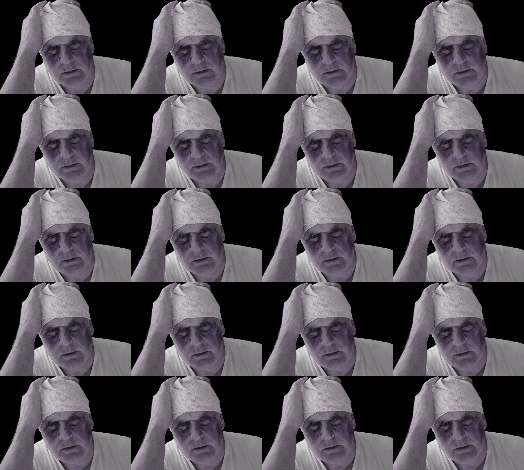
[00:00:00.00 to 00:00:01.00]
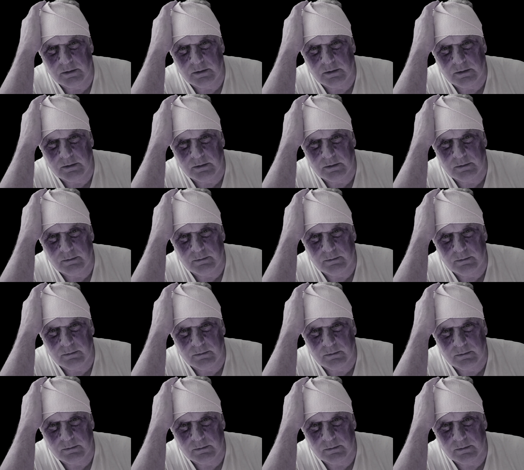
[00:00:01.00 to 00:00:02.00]

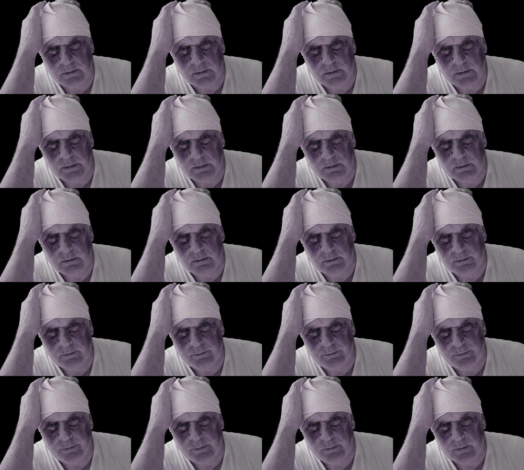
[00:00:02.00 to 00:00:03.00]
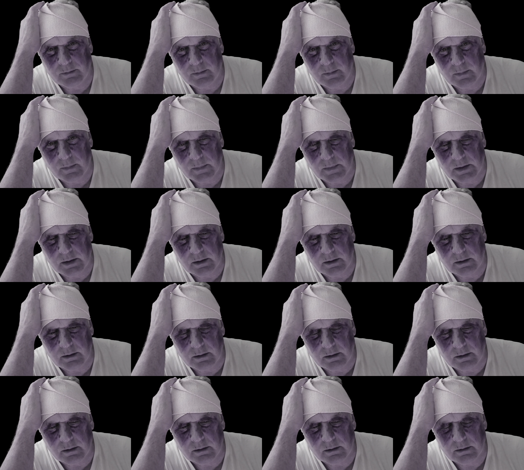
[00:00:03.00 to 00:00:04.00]

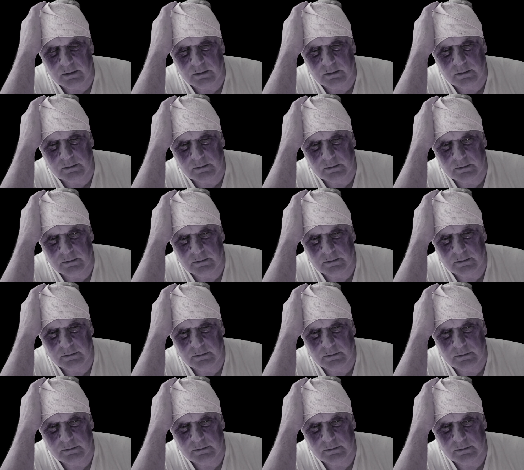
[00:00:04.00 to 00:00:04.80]
No one is speaking in this clip.